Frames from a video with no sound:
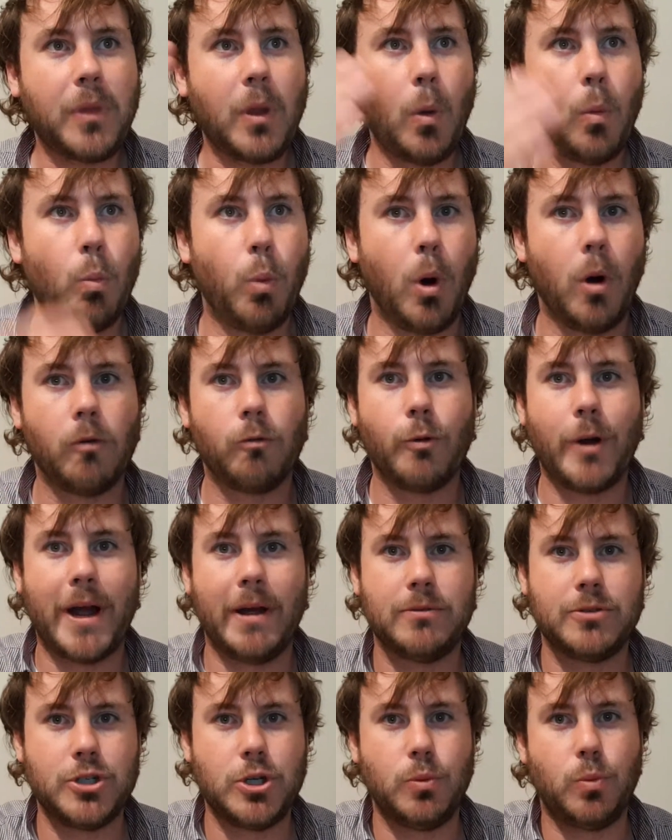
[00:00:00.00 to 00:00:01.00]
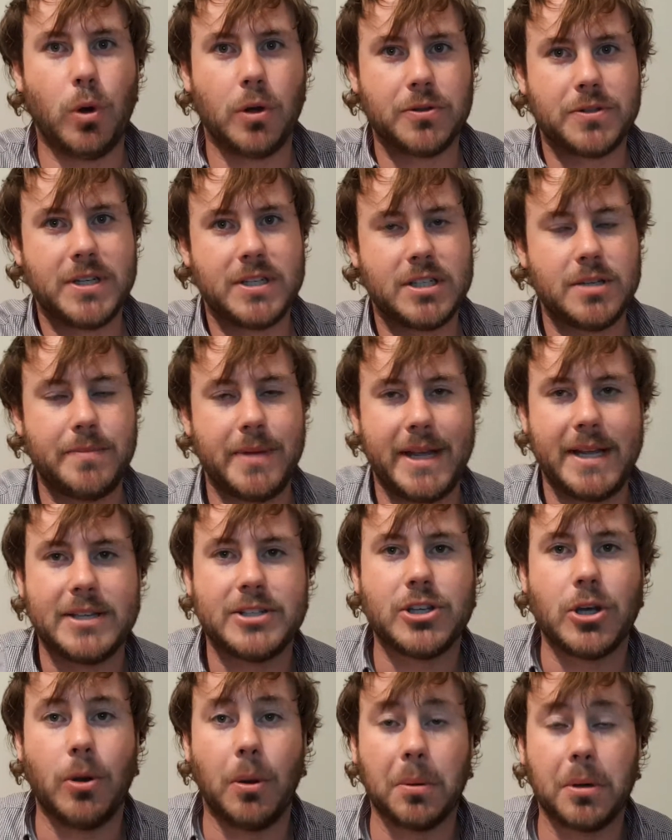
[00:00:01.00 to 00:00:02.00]
what round you want it to be.
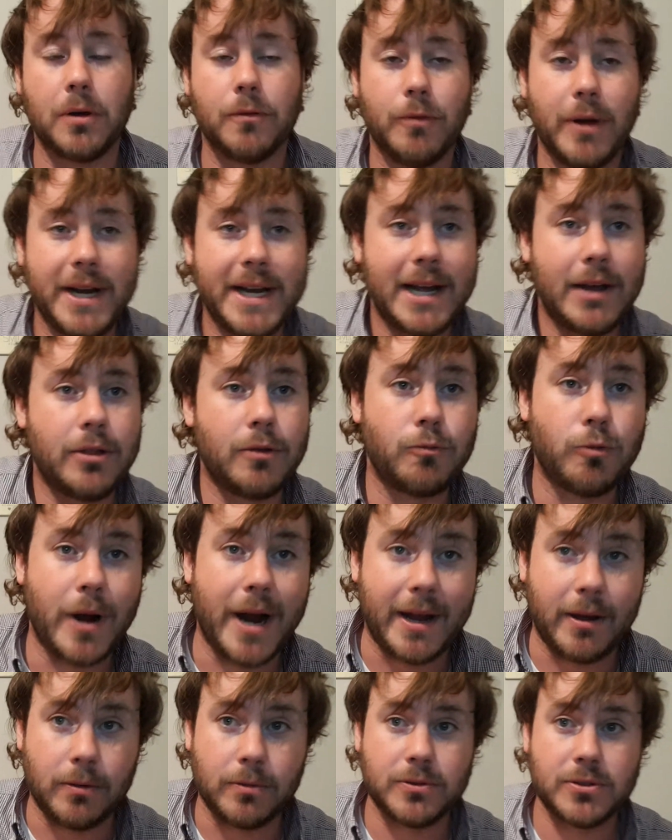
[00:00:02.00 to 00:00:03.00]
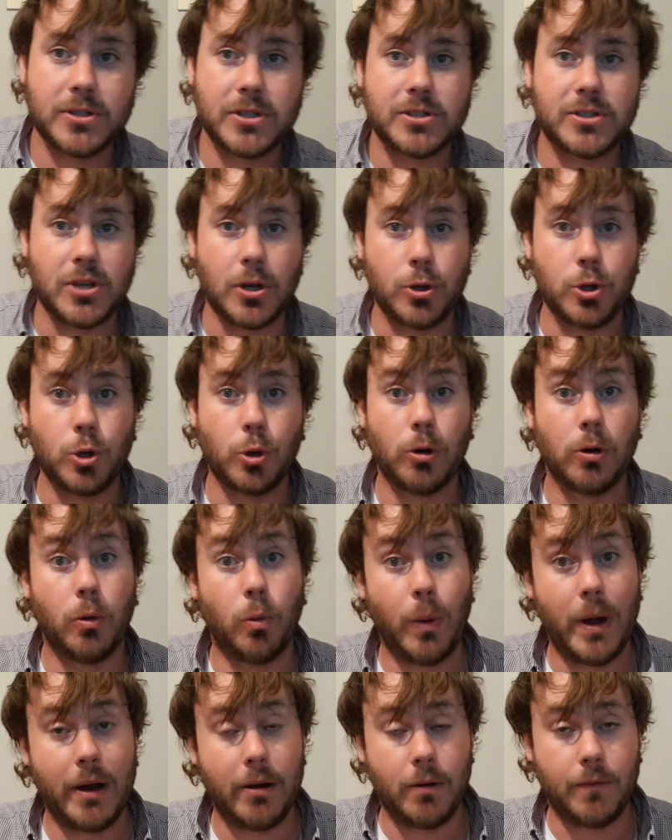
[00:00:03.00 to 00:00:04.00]
So I'm going to read out the rounds so you're
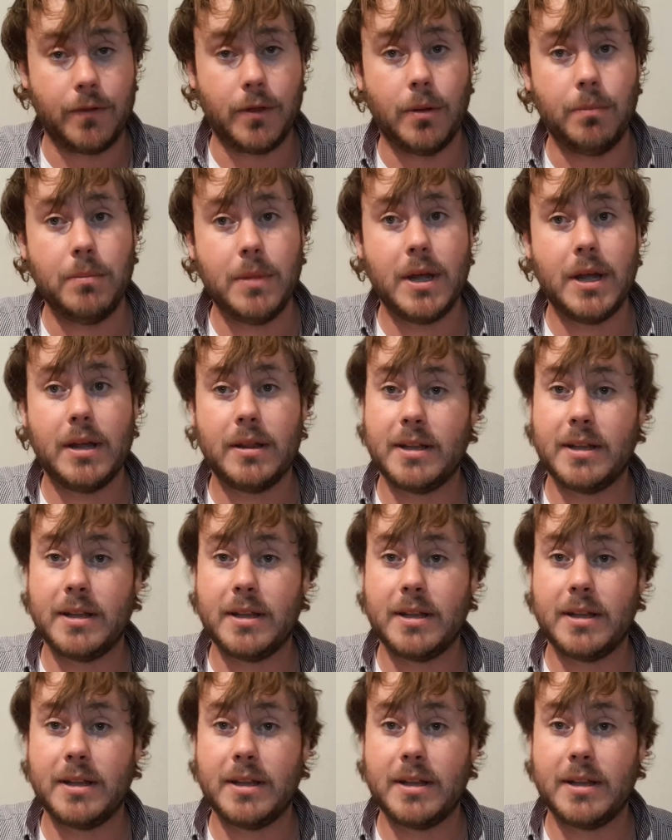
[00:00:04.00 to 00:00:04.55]
aware of them.